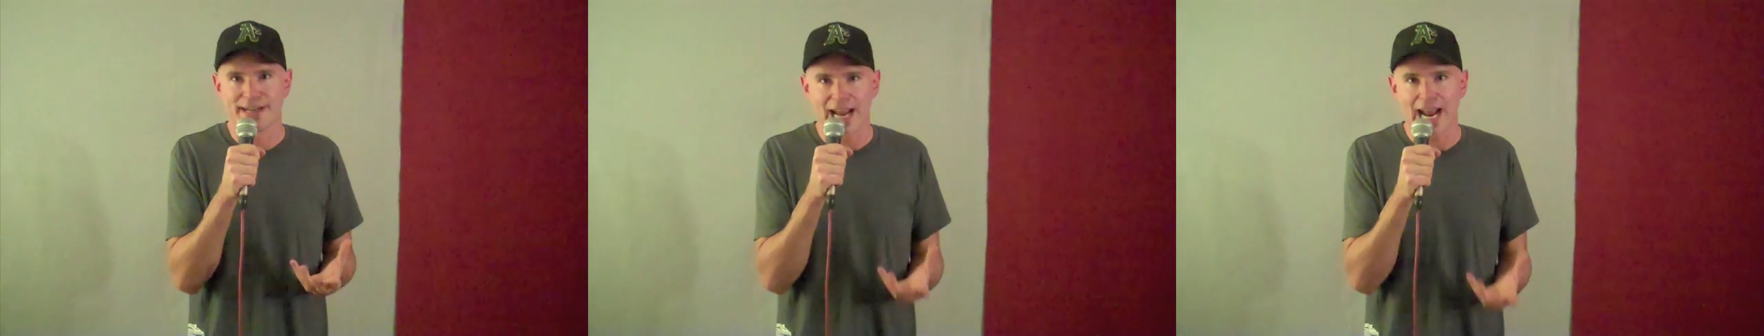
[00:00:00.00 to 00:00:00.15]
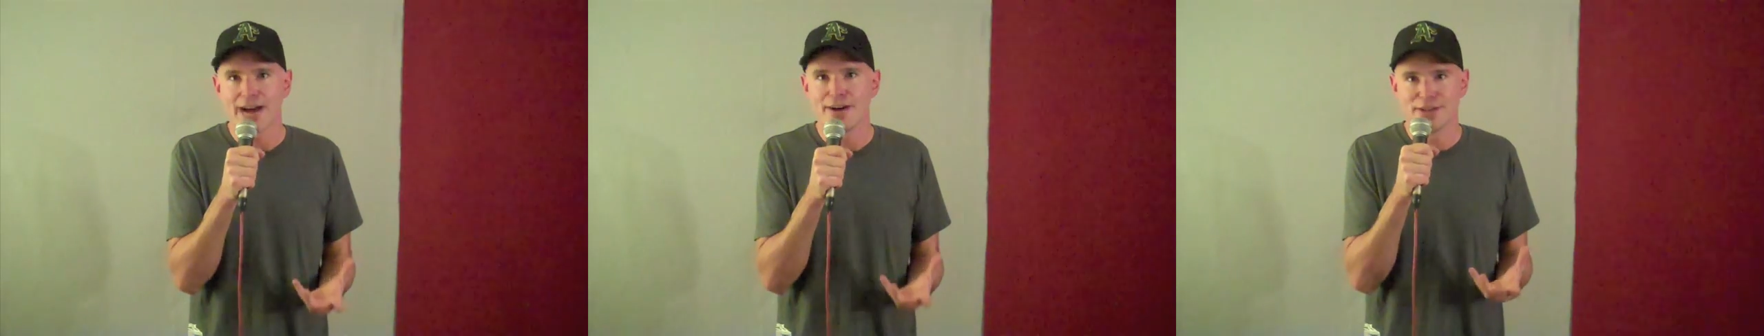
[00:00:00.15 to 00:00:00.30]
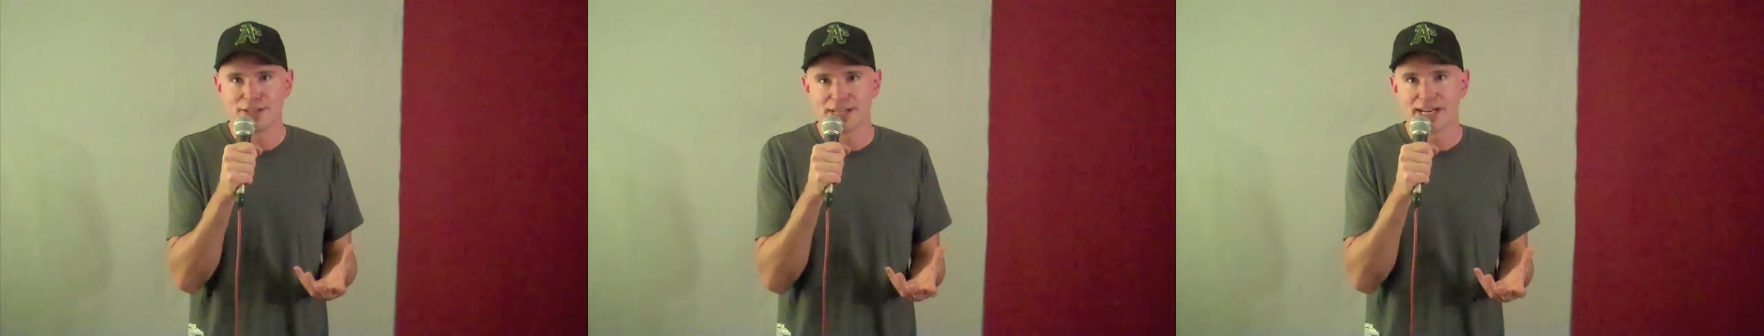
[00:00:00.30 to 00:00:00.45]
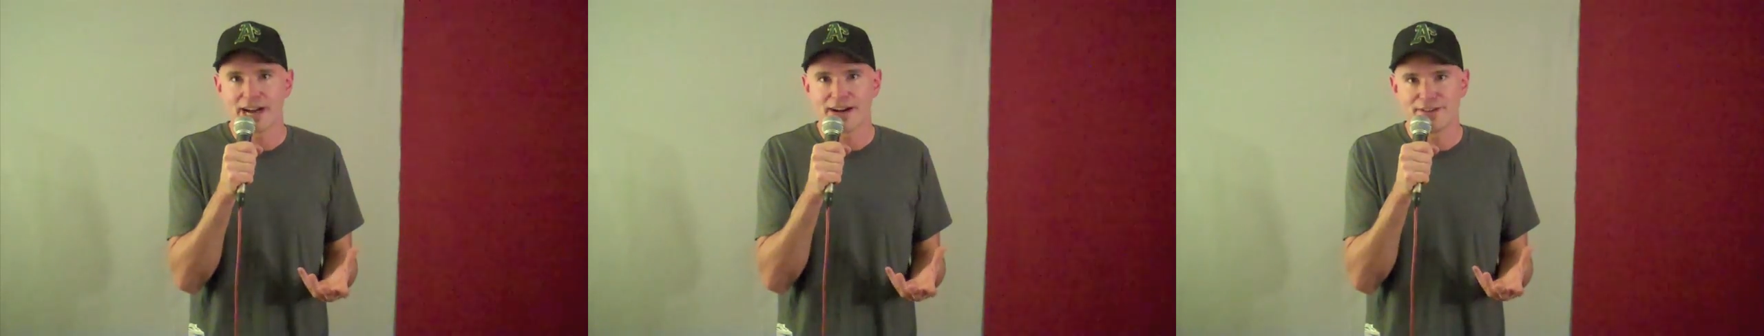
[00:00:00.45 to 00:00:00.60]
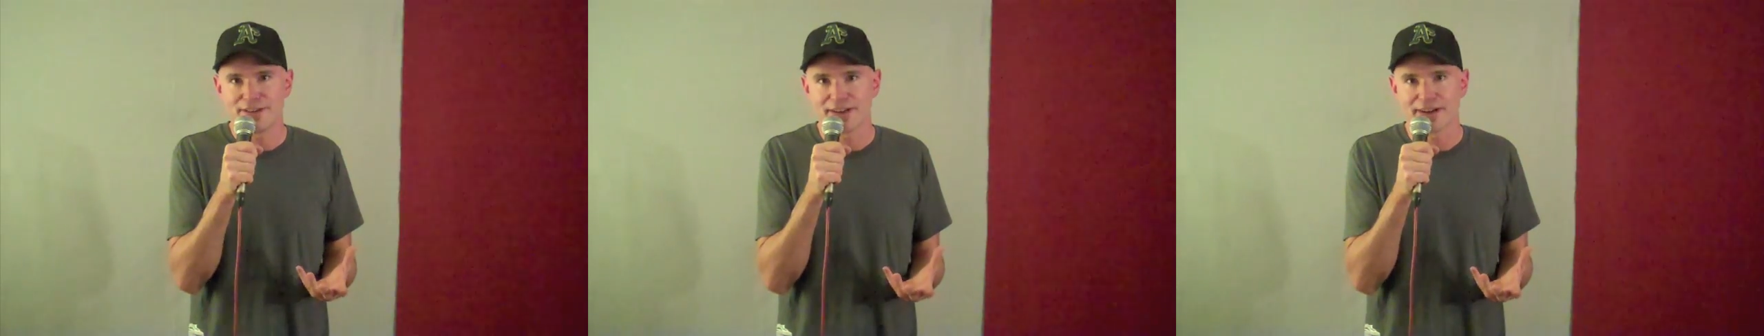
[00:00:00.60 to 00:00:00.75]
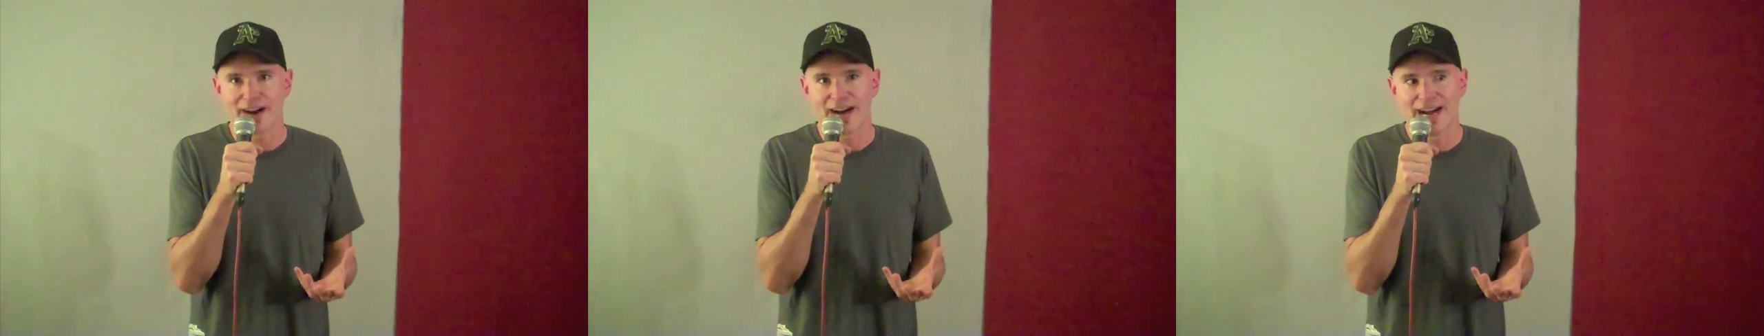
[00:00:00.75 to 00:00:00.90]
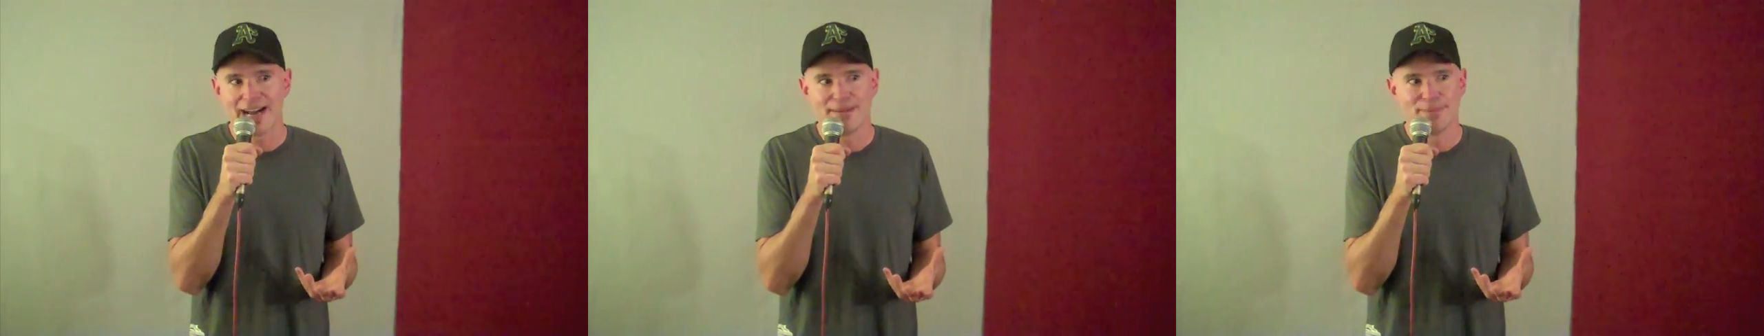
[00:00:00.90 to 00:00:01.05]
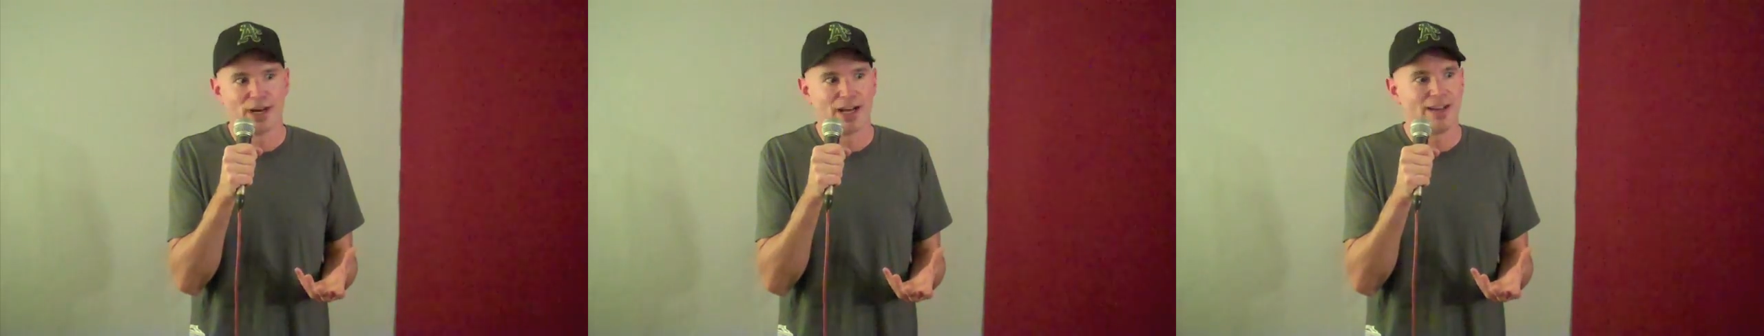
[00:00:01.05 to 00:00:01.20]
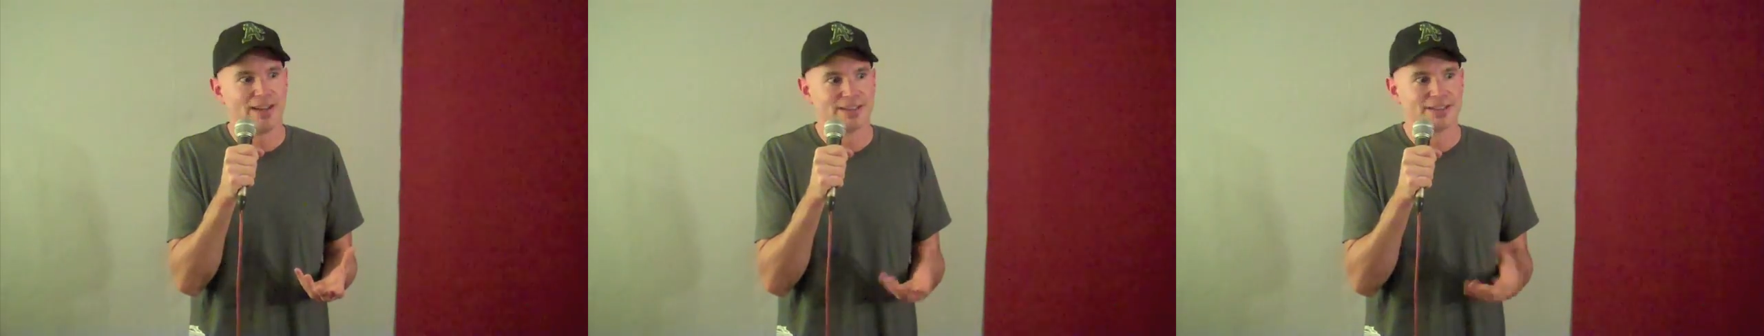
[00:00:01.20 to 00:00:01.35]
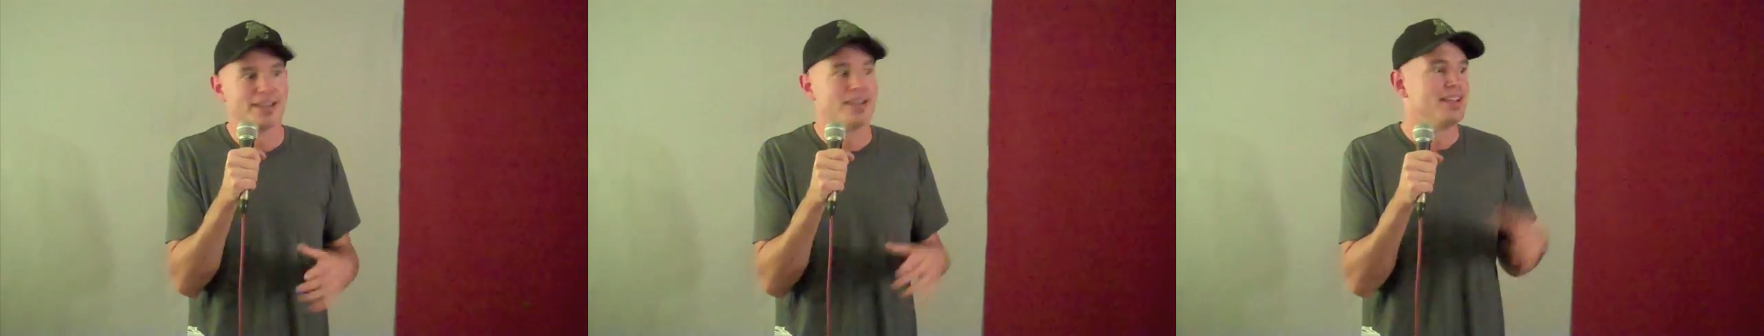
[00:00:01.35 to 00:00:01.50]
gouging out your
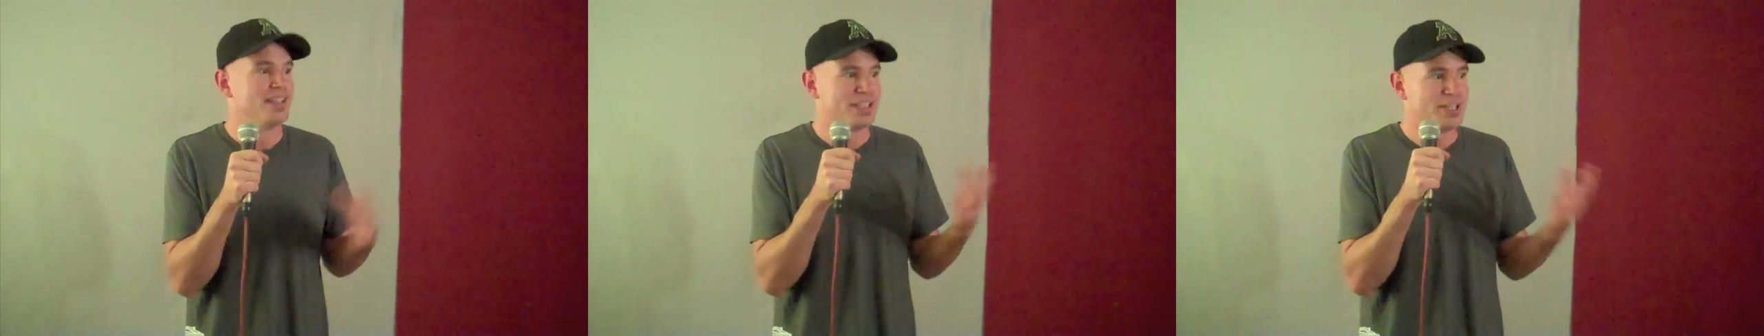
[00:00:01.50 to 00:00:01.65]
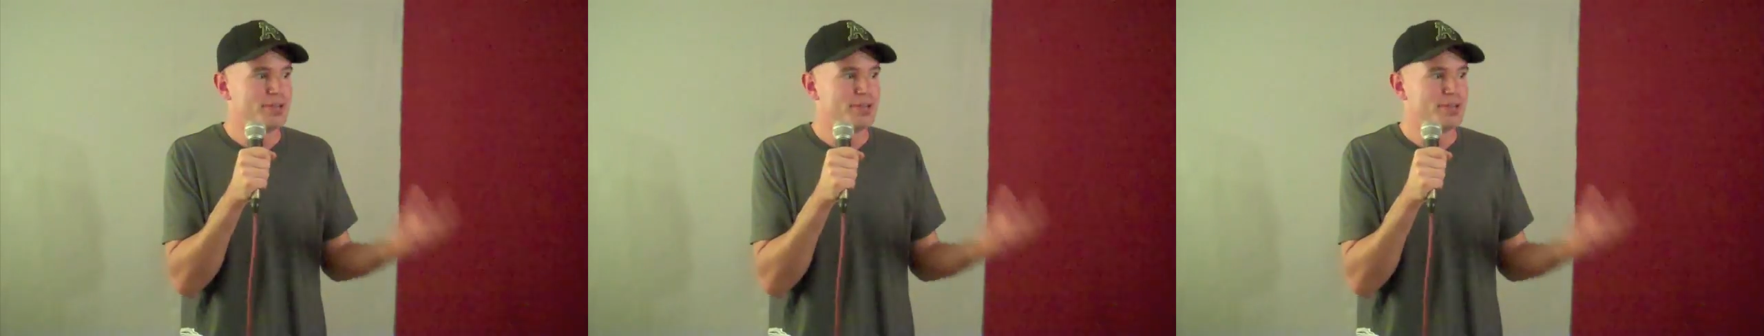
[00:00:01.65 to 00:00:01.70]
eyeballs,